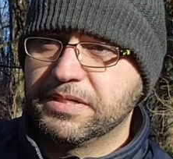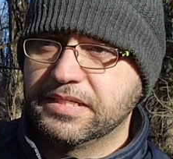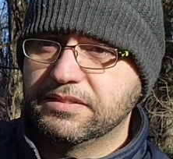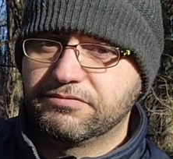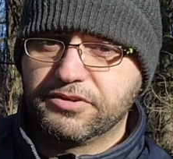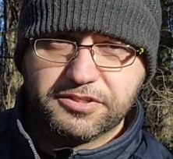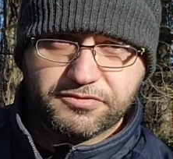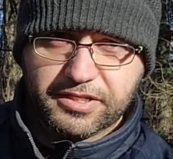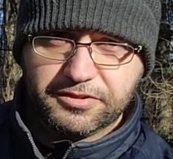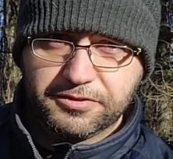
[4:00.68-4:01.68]
kind of
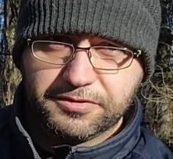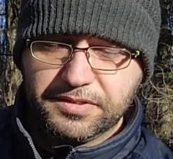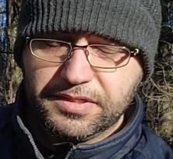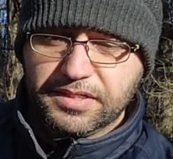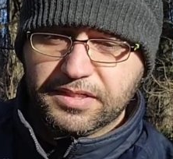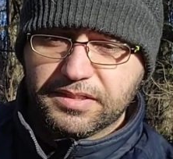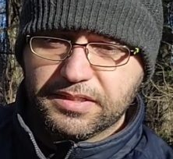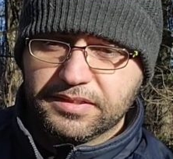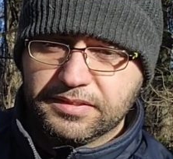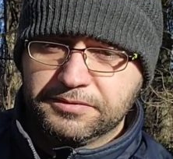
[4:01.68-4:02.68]
rangefinder
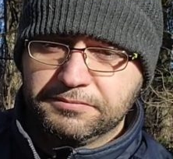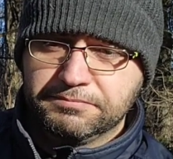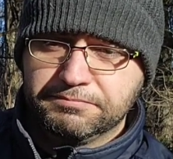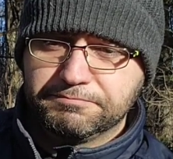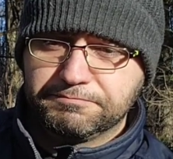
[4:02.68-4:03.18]
and